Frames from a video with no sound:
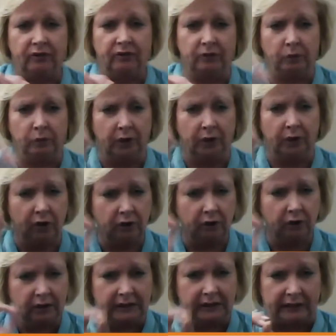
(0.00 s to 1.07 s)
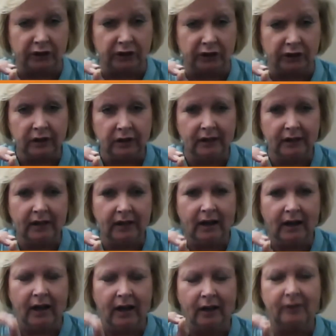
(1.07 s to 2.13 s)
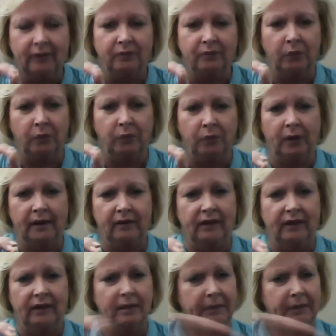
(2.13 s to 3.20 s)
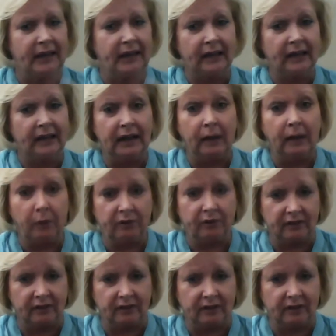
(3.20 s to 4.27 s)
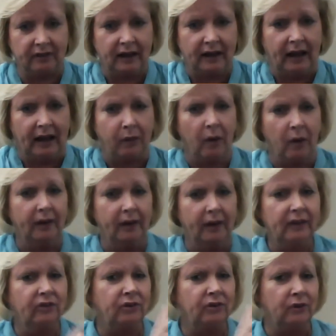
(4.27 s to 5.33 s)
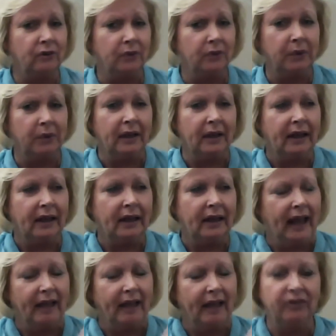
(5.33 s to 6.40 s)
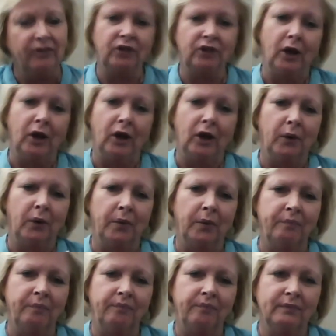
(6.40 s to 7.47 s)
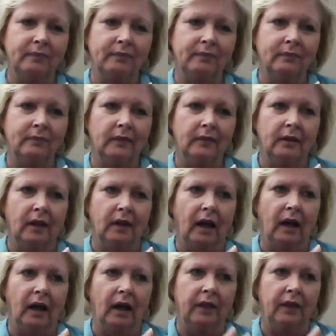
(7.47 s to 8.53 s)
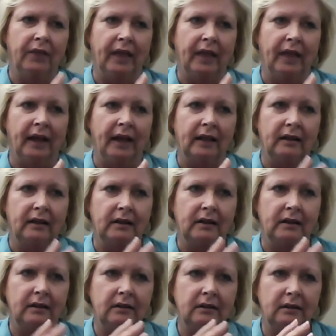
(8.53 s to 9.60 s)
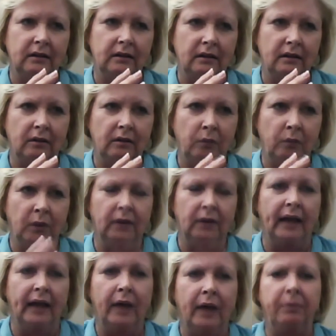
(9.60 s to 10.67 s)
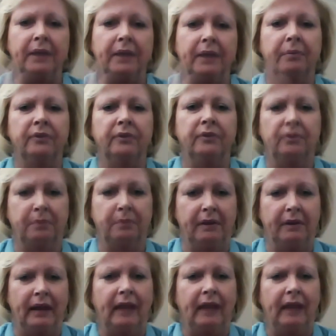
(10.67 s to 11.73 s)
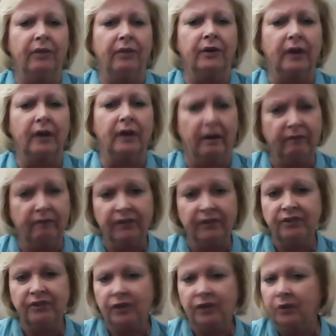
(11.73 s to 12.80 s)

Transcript: When you're clear on what it is. In the beginning, I wasn't. I wanted to have a show that would allow people to be in their comfort zone to